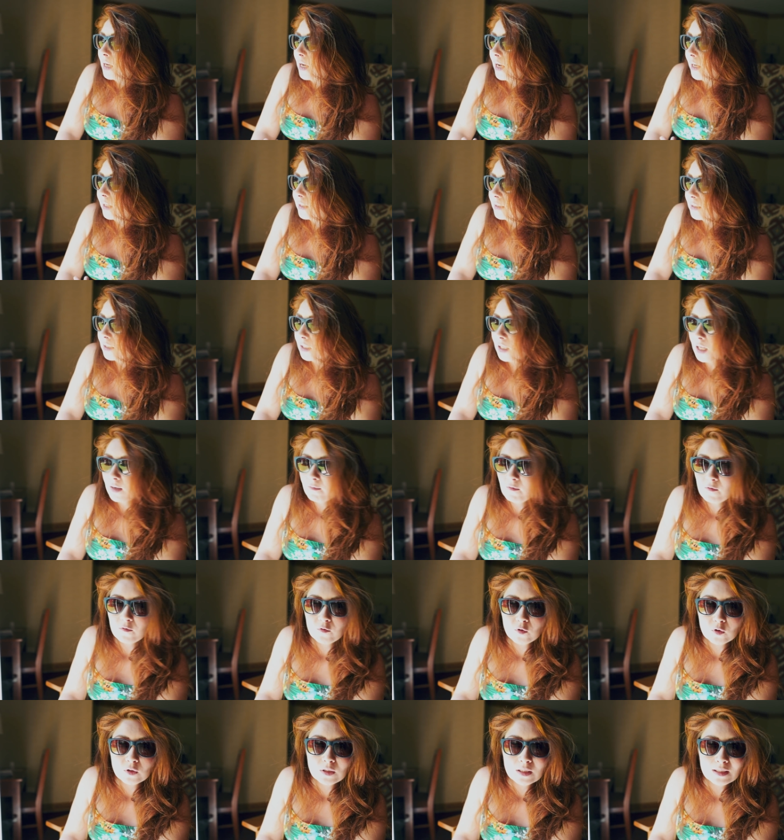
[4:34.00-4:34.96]
And I still have a
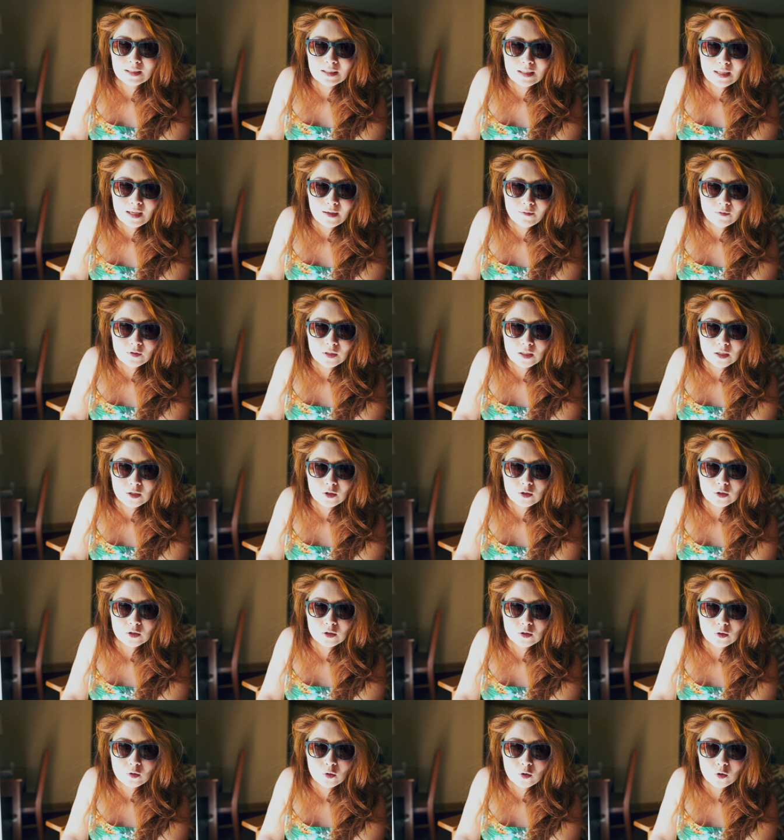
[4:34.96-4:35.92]
few days left here,
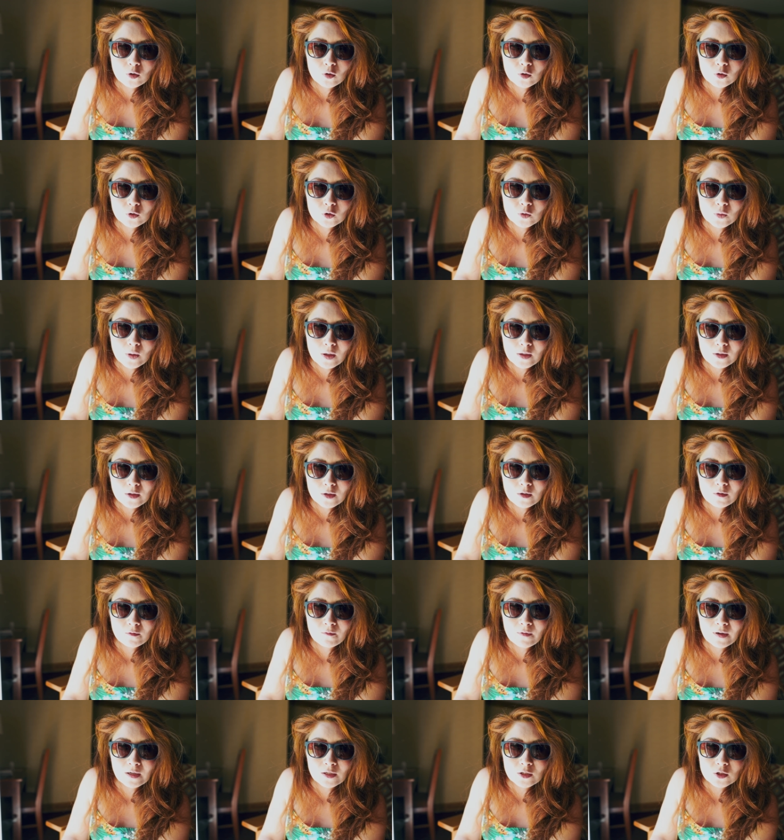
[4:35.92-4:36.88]
so who knows what other
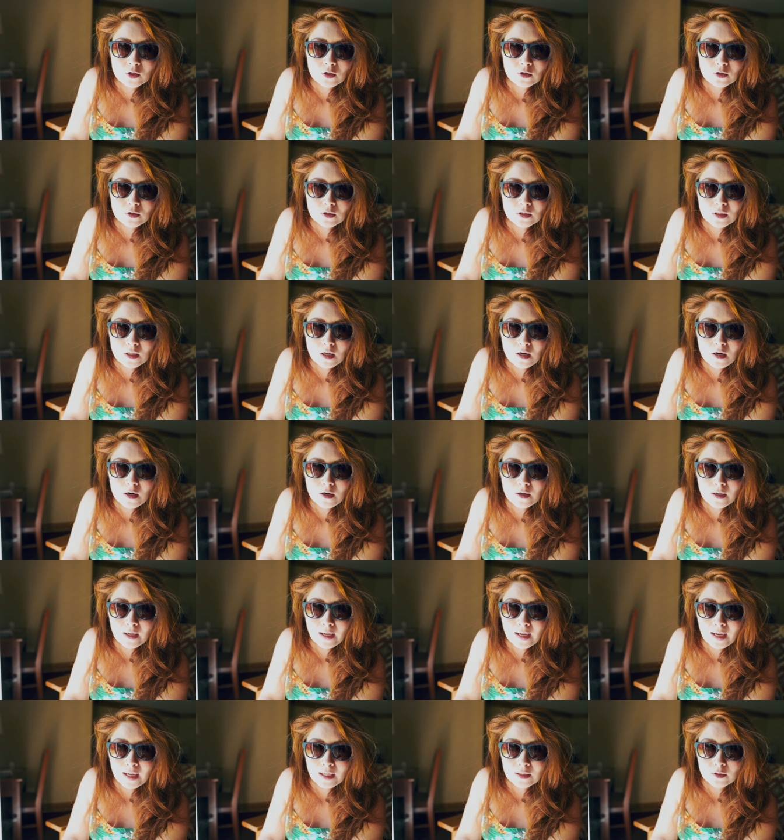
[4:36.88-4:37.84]
adventures are
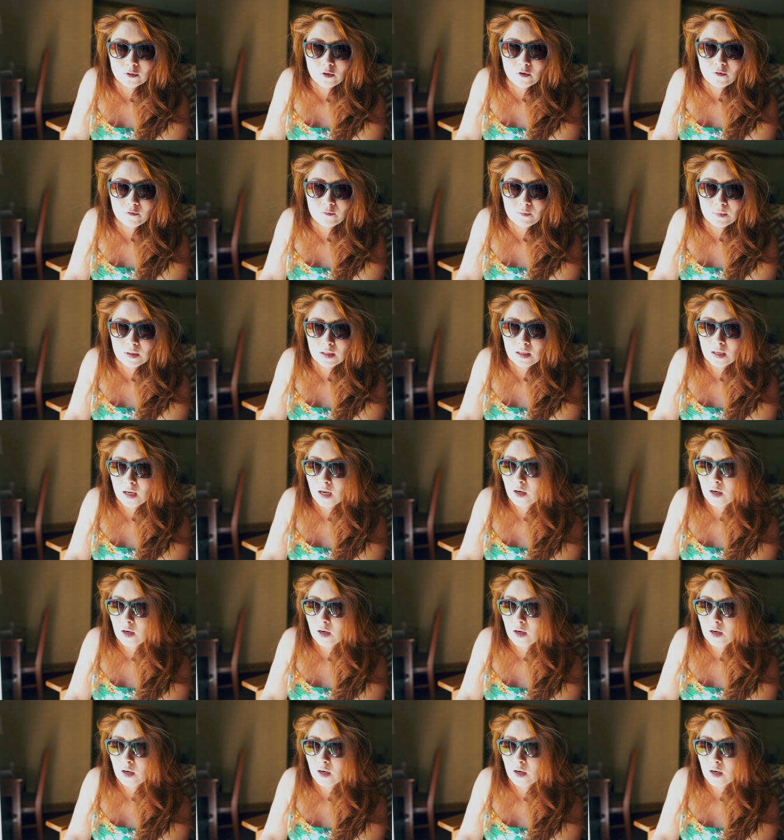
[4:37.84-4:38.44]
ahead of me.